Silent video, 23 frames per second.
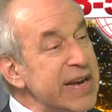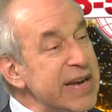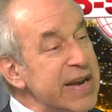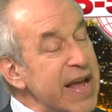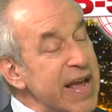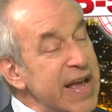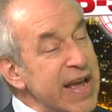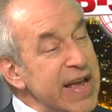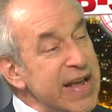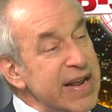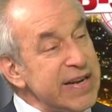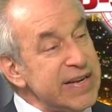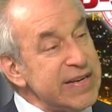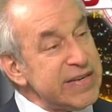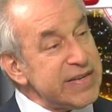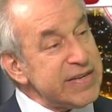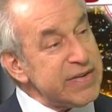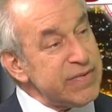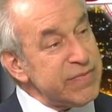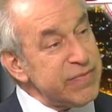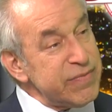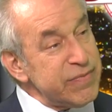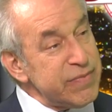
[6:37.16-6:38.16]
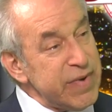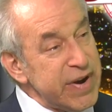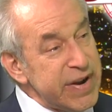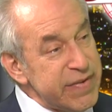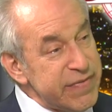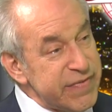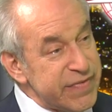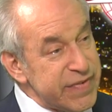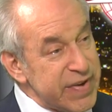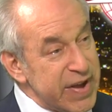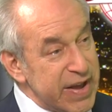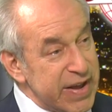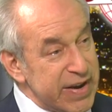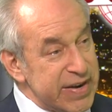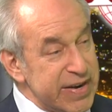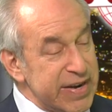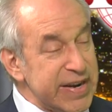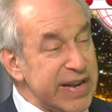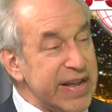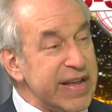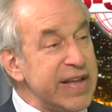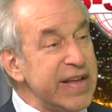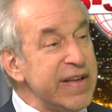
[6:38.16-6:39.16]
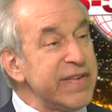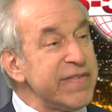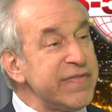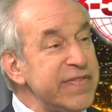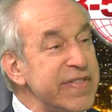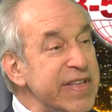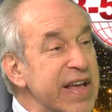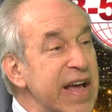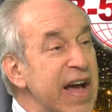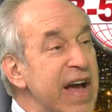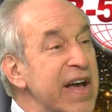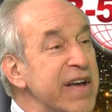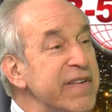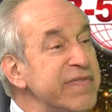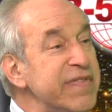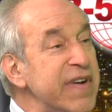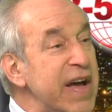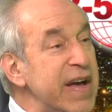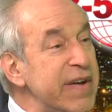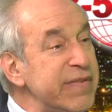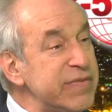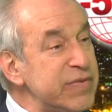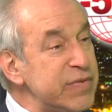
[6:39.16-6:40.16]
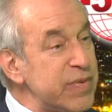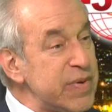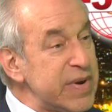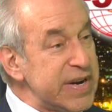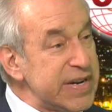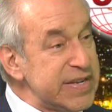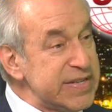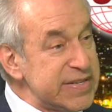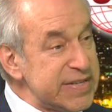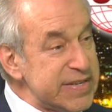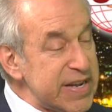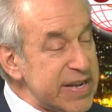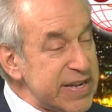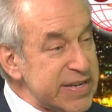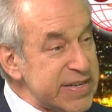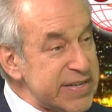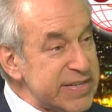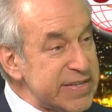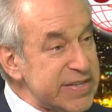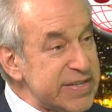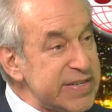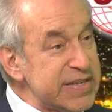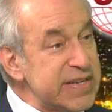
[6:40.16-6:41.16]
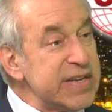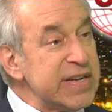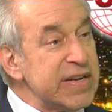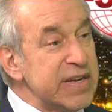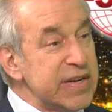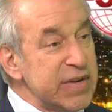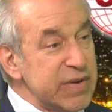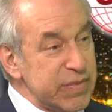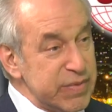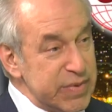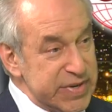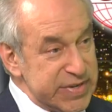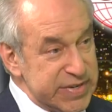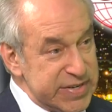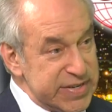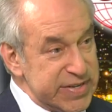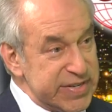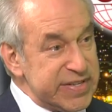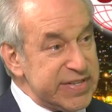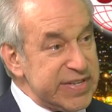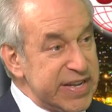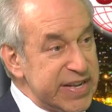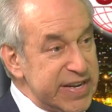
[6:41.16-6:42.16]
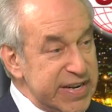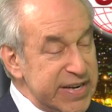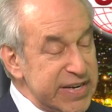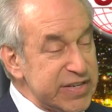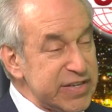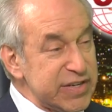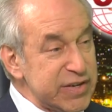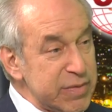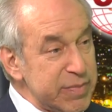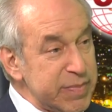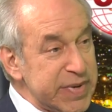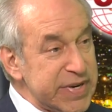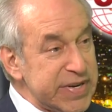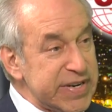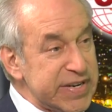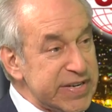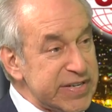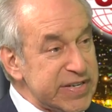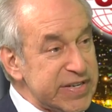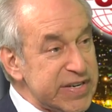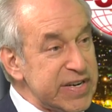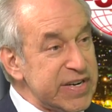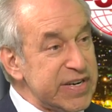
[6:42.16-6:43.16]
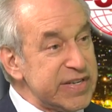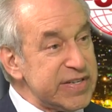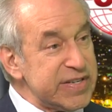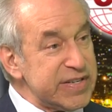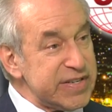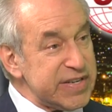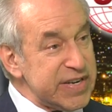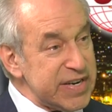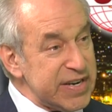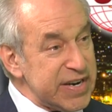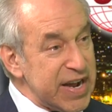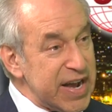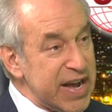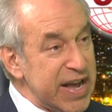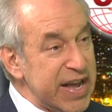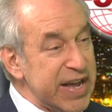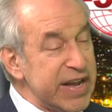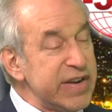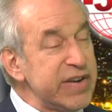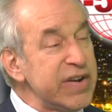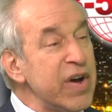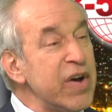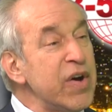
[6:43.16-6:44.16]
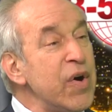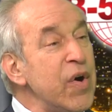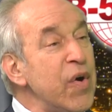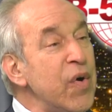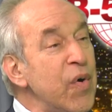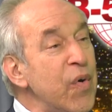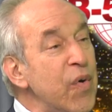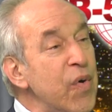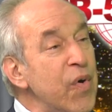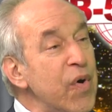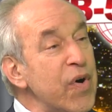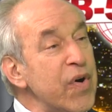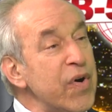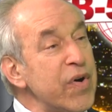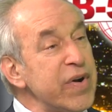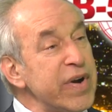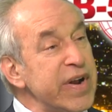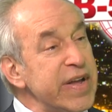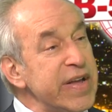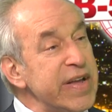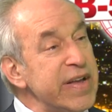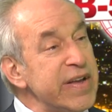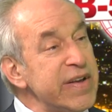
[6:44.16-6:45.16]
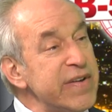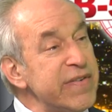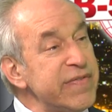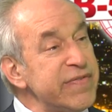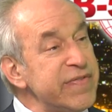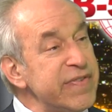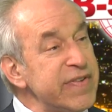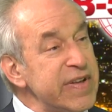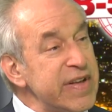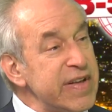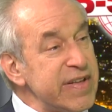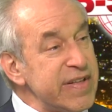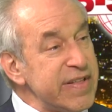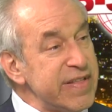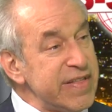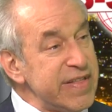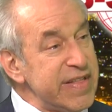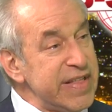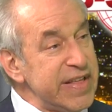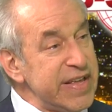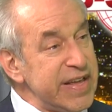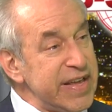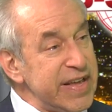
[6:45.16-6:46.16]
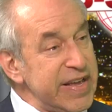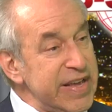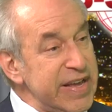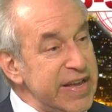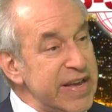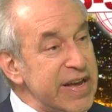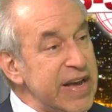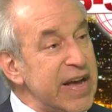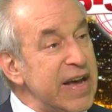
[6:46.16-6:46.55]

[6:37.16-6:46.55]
a refund if the I-526, which is the initial petition, is denied, or if the